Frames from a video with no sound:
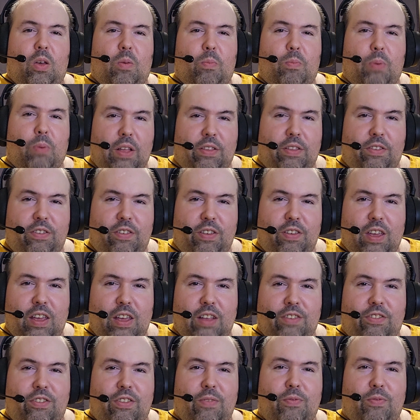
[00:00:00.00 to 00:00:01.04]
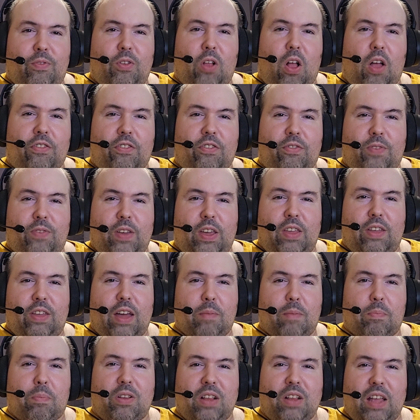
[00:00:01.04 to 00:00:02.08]
but it's the philosophy
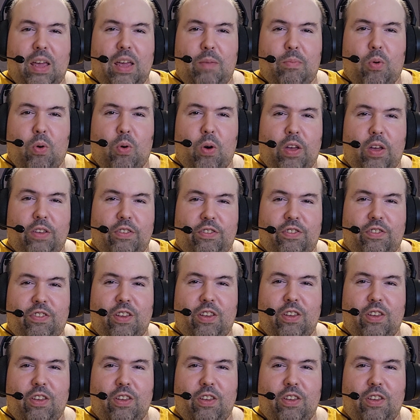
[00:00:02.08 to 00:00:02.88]
that playboys